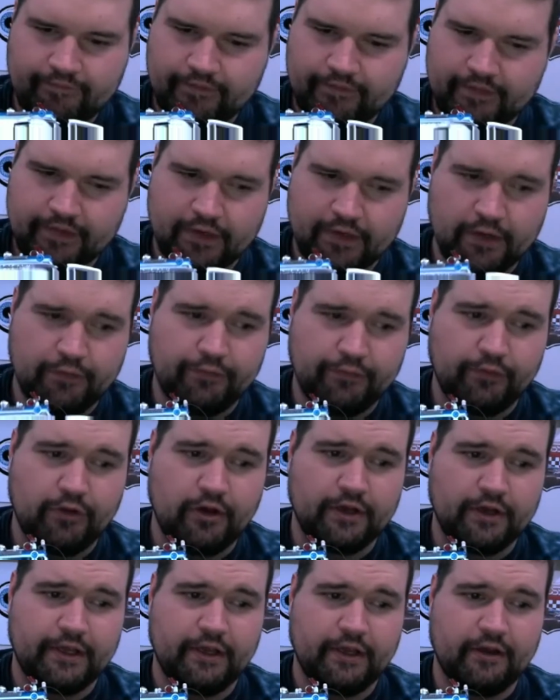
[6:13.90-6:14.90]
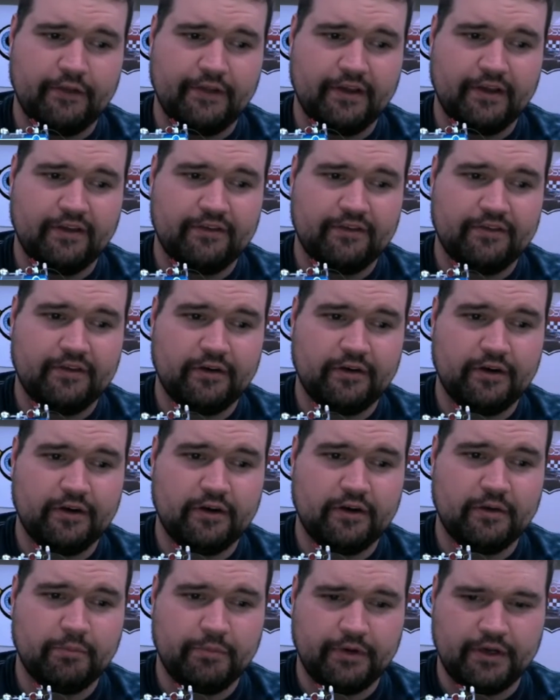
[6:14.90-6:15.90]
No flocking on the
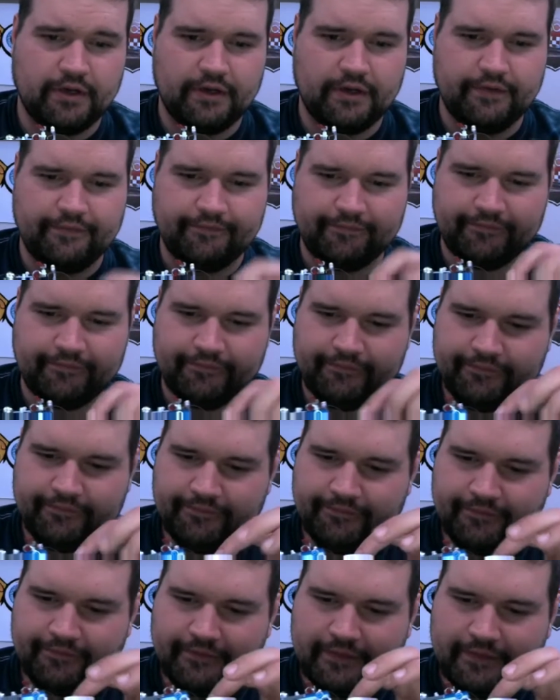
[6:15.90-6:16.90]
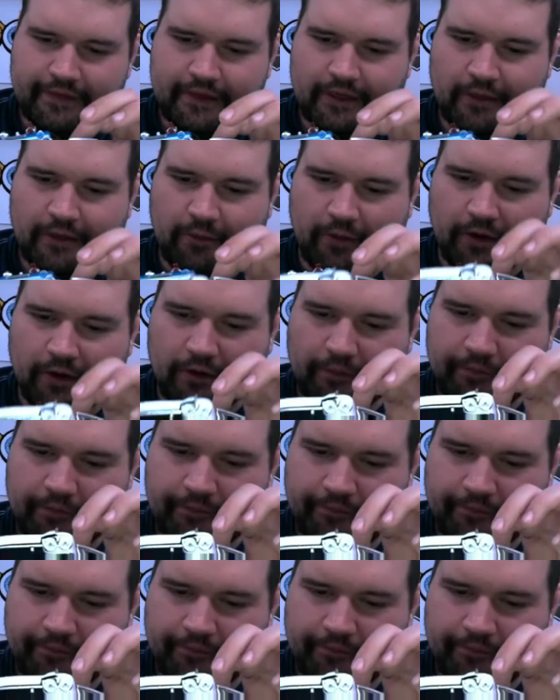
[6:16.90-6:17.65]
interior, but oh well.